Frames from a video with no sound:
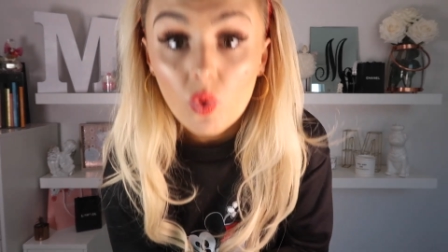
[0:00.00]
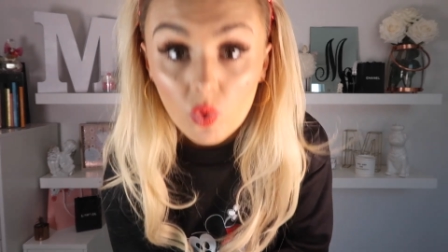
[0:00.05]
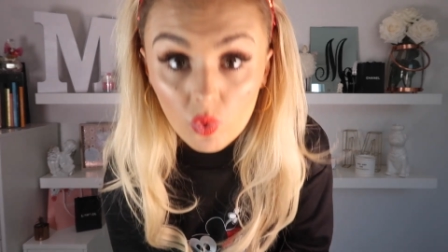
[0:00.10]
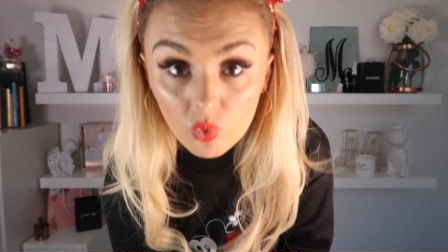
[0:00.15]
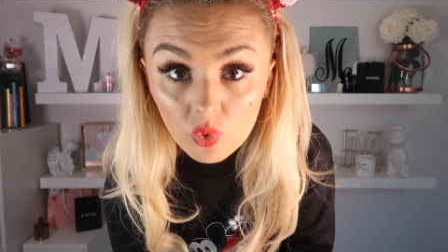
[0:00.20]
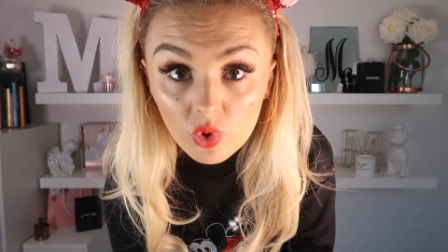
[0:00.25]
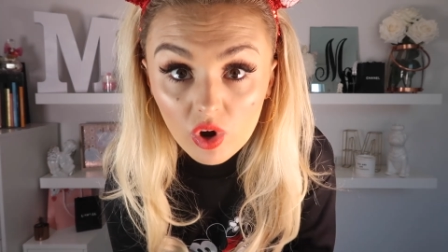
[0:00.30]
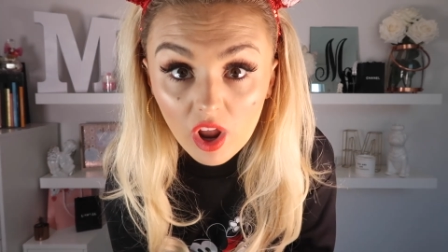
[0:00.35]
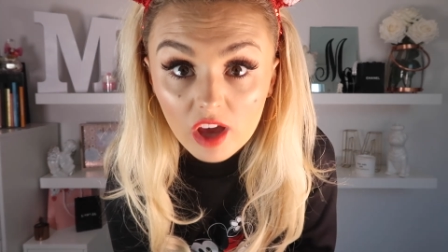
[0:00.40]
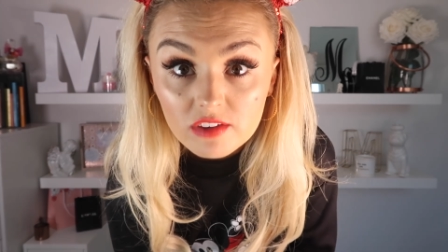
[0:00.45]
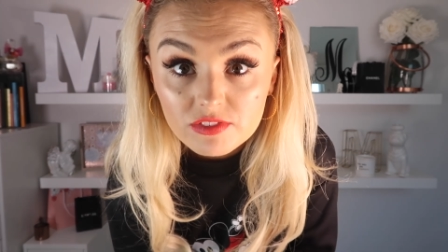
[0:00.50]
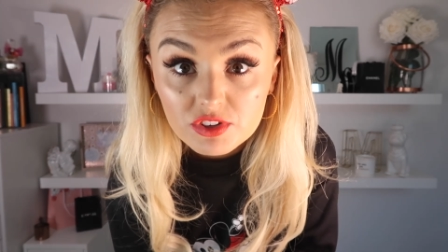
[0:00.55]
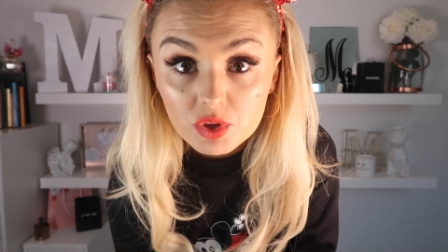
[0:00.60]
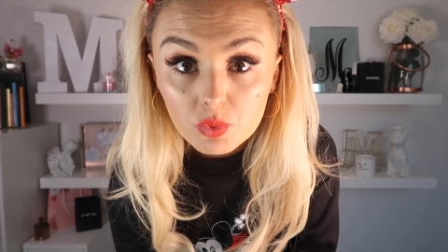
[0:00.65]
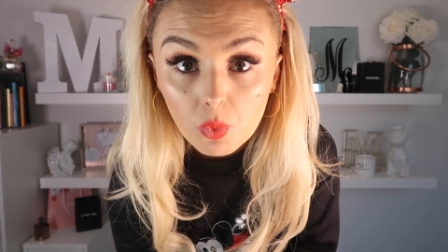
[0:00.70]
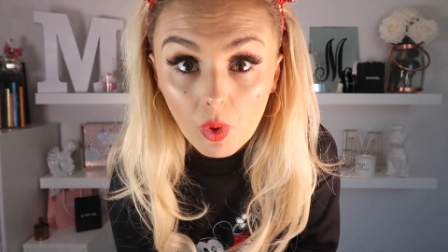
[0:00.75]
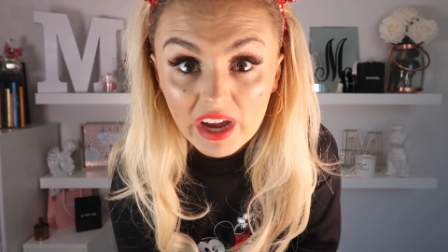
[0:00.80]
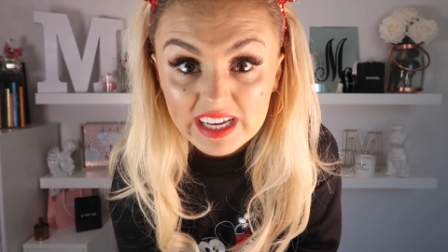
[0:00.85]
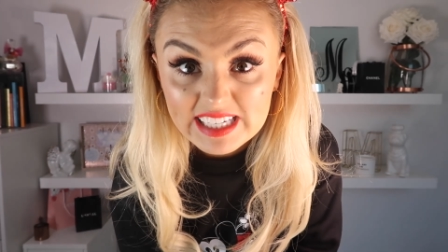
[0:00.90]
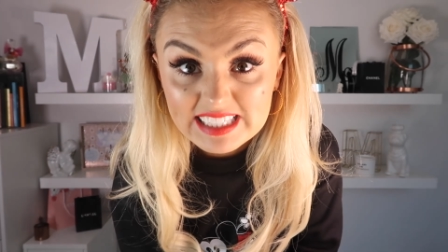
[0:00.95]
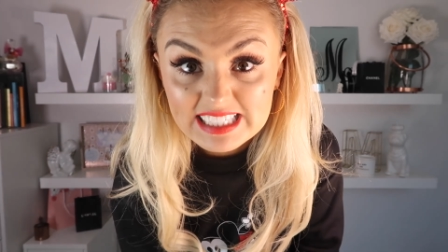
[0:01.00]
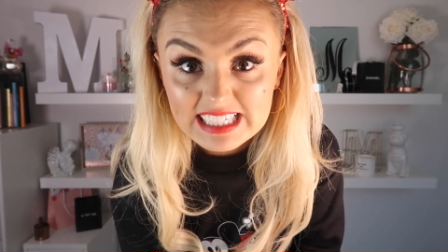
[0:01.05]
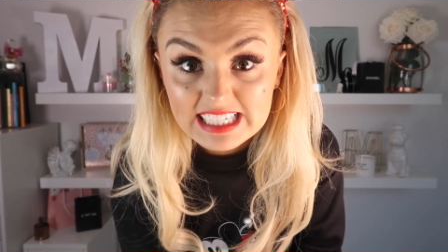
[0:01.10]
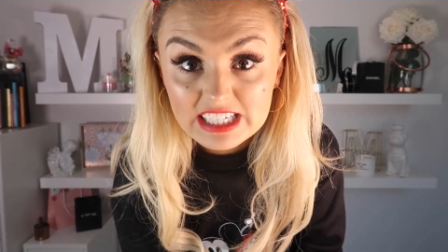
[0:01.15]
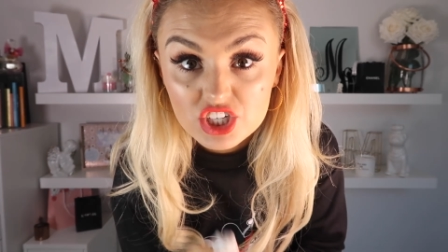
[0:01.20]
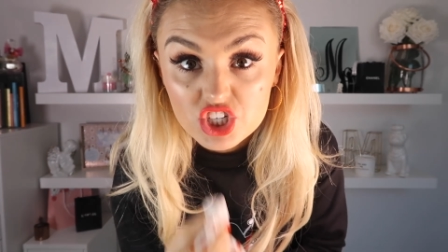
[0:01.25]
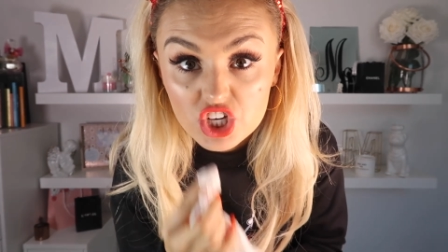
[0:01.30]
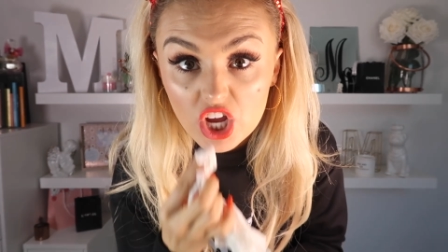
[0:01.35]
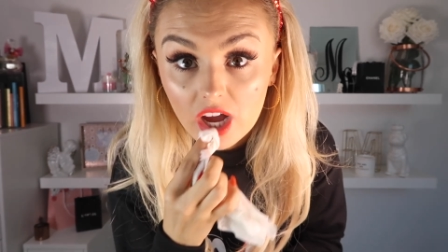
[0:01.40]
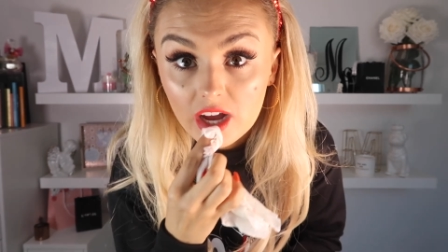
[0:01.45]
all over the white
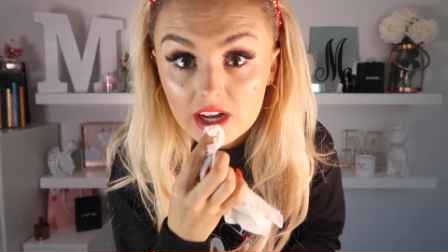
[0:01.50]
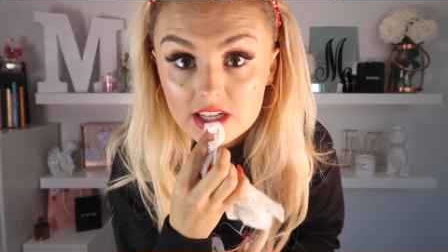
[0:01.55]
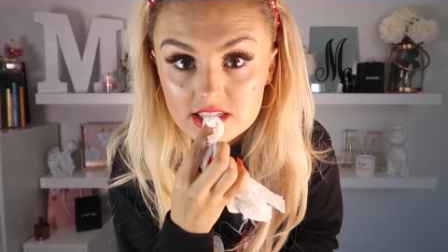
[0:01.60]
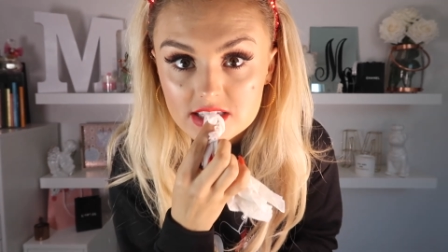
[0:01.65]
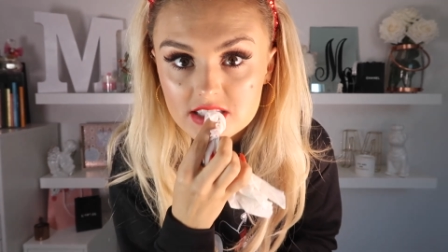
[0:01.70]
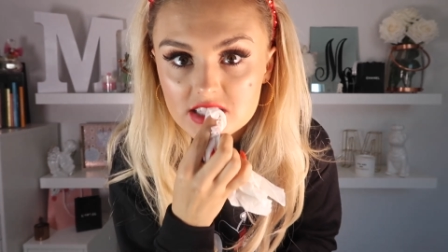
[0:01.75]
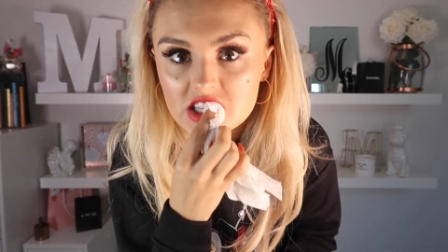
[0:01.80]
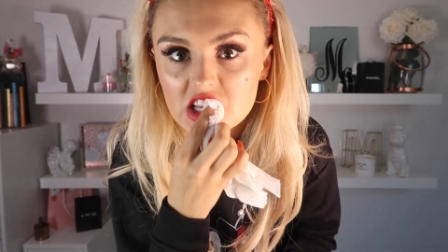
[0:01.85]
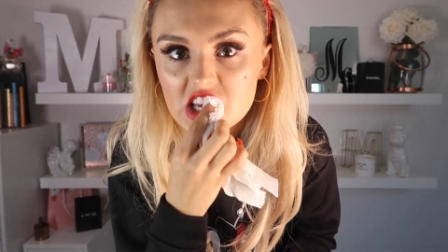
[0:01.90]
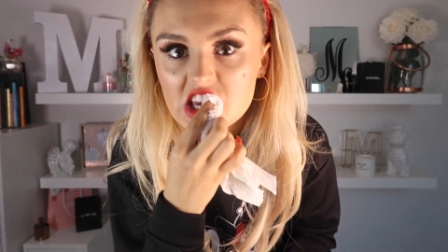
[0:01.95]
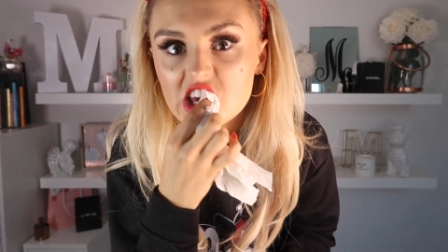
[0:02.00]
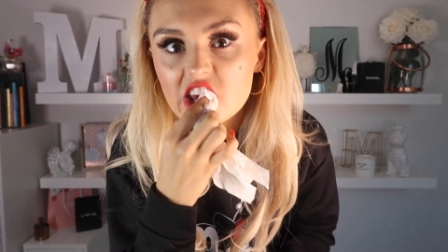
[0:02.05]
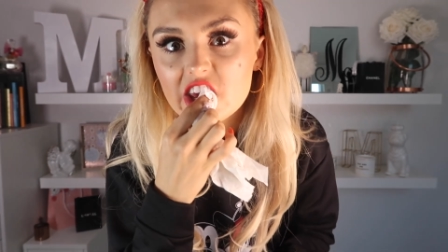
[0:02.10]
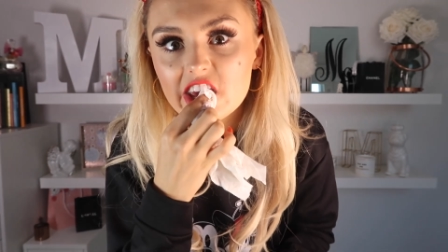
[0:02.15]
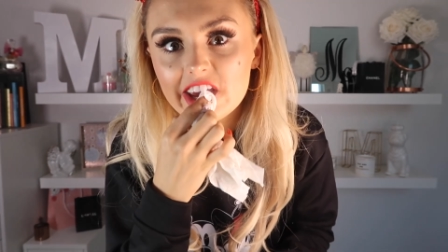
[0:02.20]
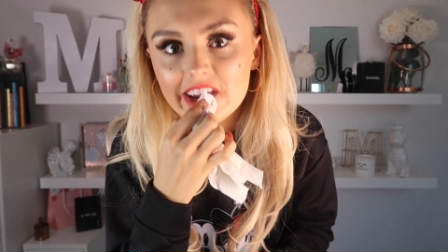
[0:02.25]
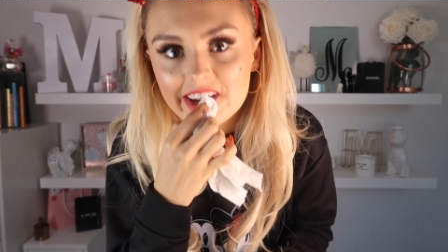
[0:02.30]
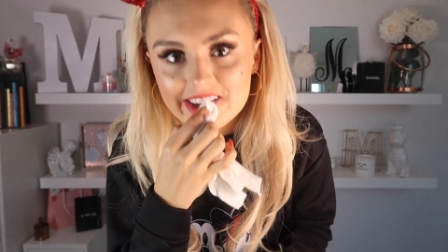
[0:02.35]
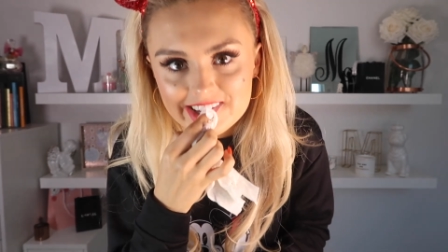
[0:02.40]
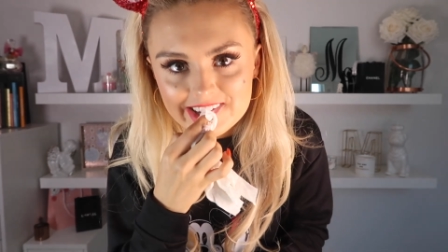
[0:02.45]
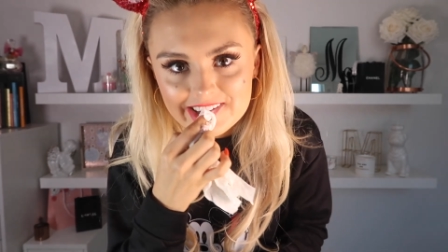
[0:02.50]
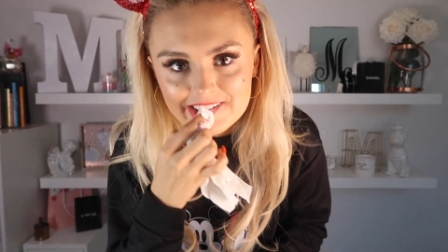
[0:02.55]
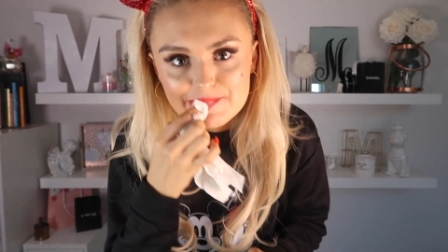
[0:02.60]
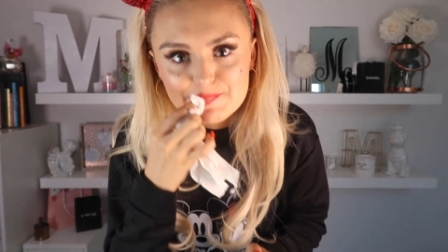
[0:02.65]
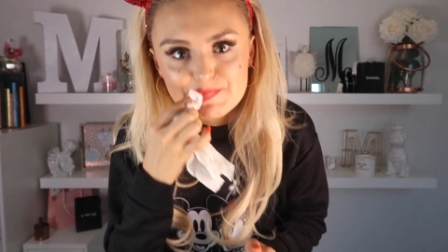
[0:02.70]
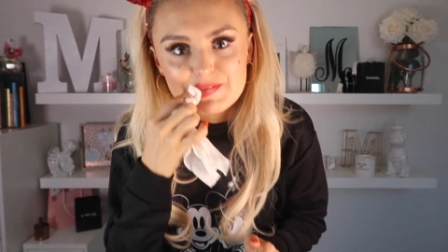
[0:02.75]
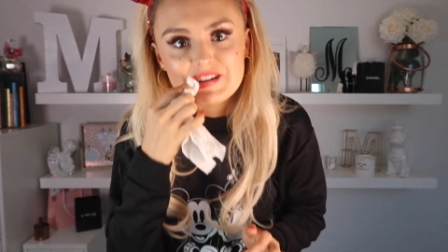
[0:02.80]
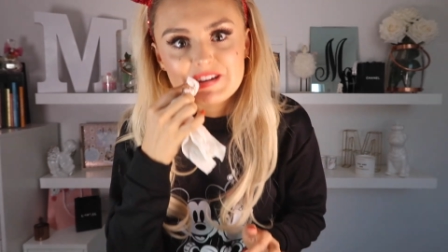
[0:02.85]
t-shirts idiot